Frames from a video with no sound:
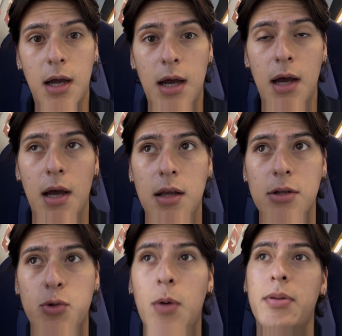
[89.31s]
Good morning.
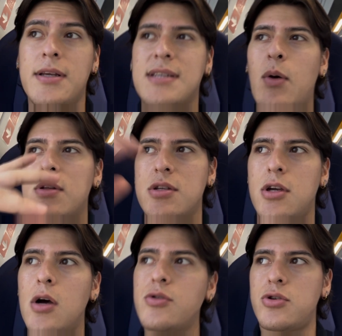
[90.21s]
to a place I want to
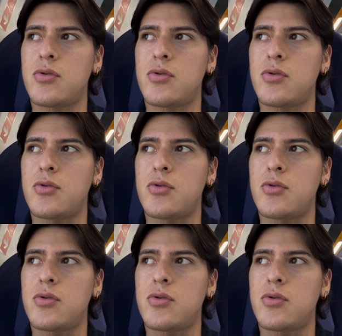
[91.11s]
go to.